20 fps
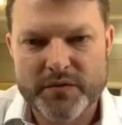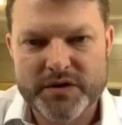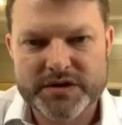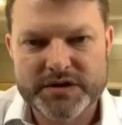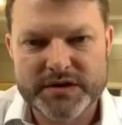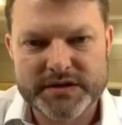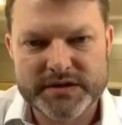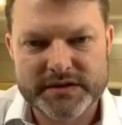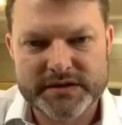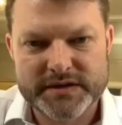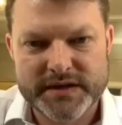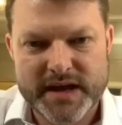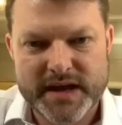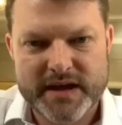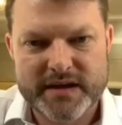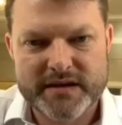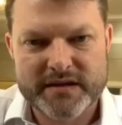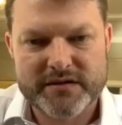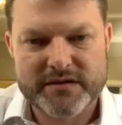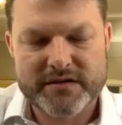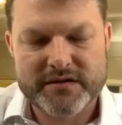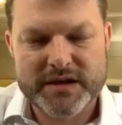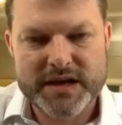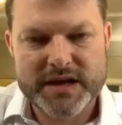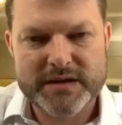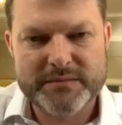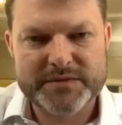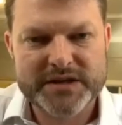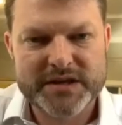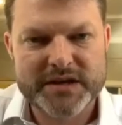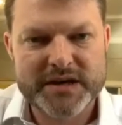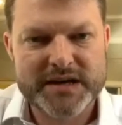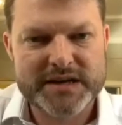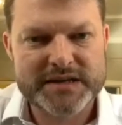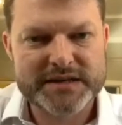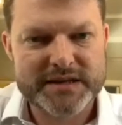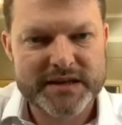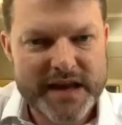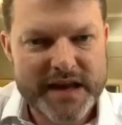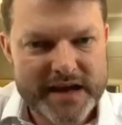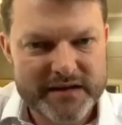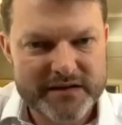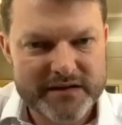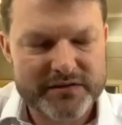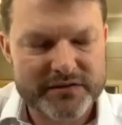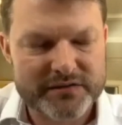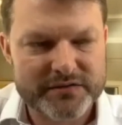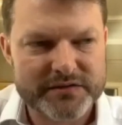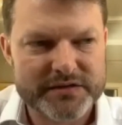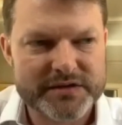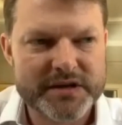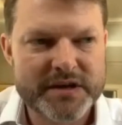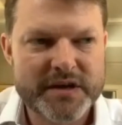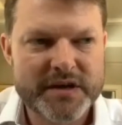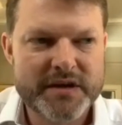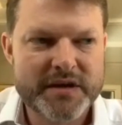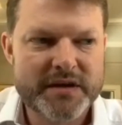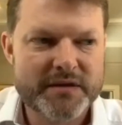which is a scan through the hips, the knees and the ankles.